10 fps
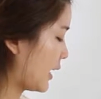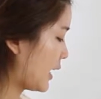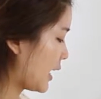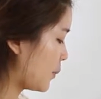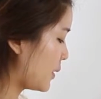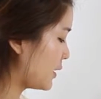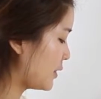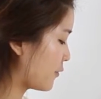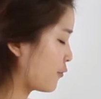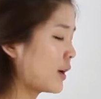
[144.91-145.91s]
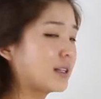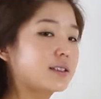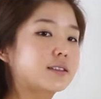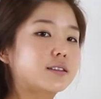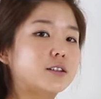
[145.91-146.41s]
How about in the front?
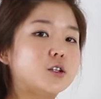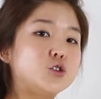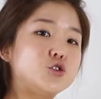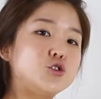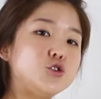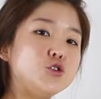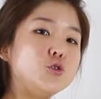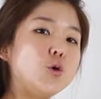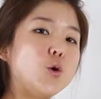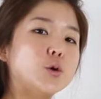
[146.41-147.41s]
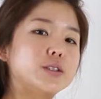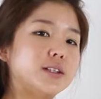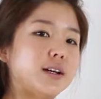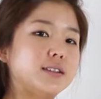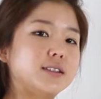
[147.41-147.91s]
Do or
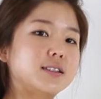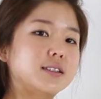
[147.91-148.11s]
does?